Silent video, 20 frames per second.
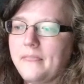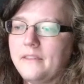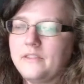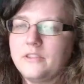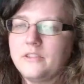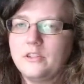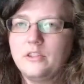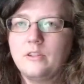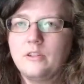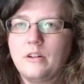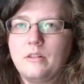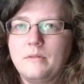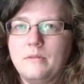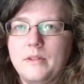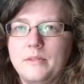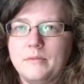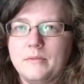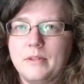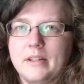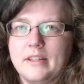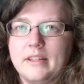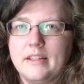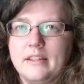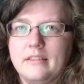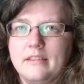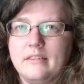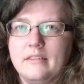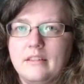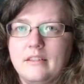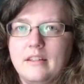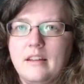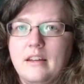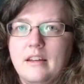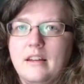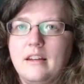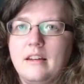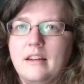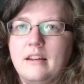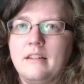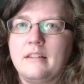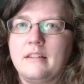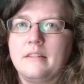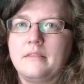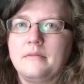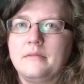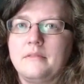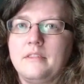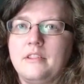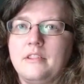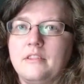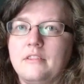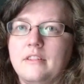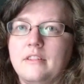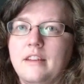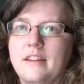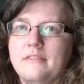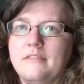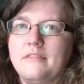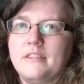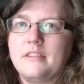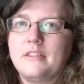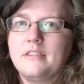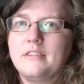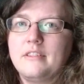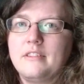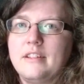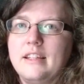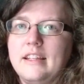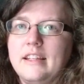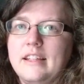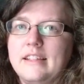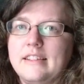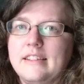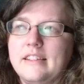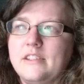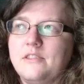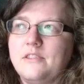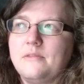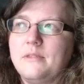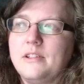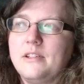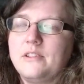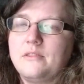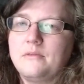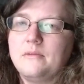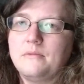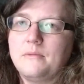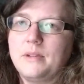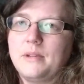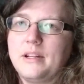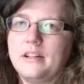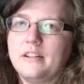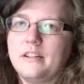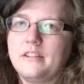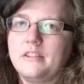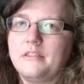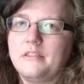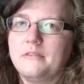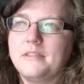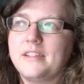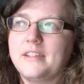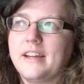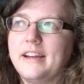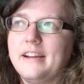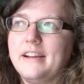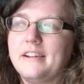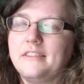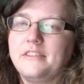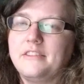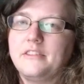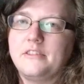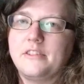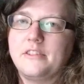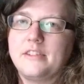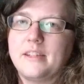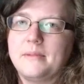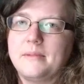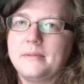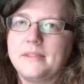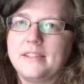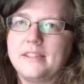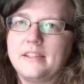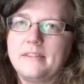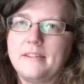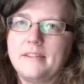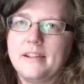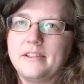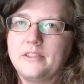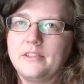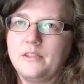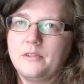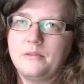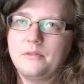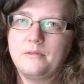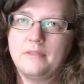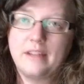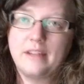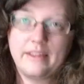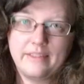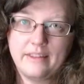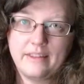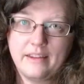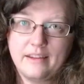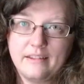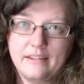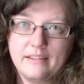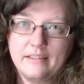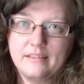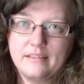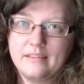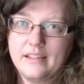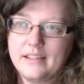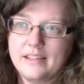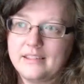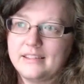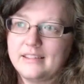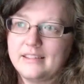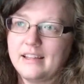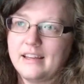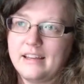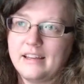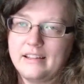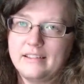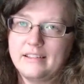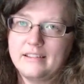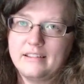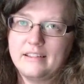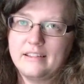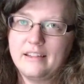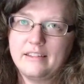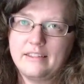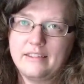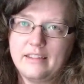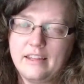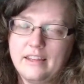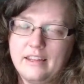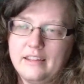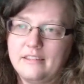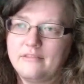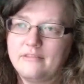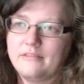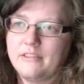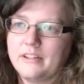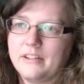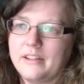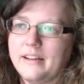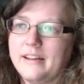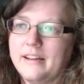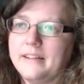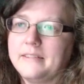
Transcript: So you're always working um, you're never in a situation where you're retired and you're just able to sit around and do nothing. That's not a thing for God.